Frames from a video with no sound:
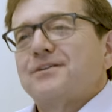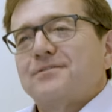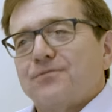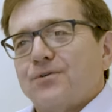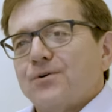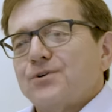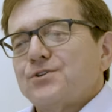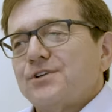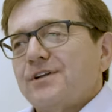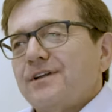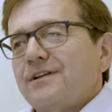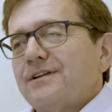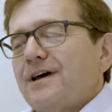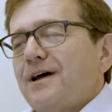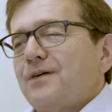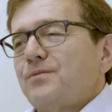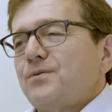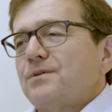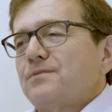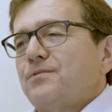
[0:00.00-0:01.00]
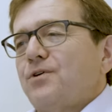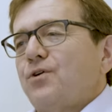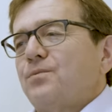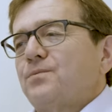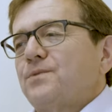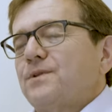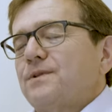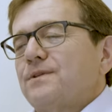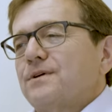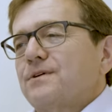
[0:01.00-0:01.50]
unfortunate. I would have
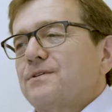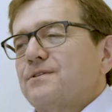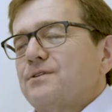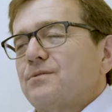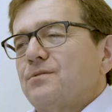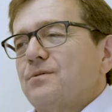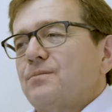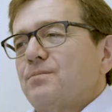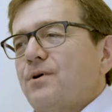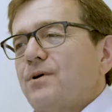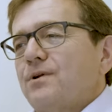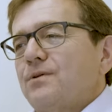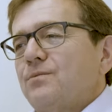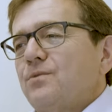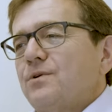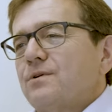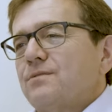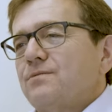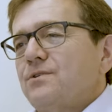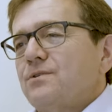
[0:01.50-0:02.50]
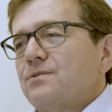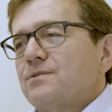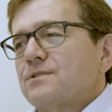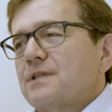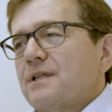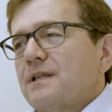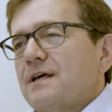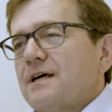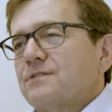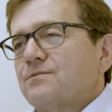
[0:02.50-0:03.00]
hoped that the Conservative Party would have used
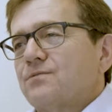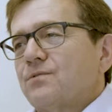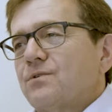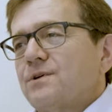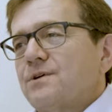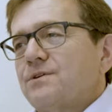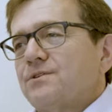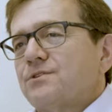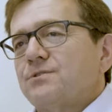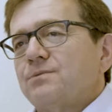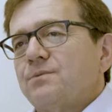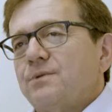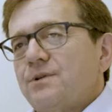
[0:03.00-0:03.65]
the last 4 years to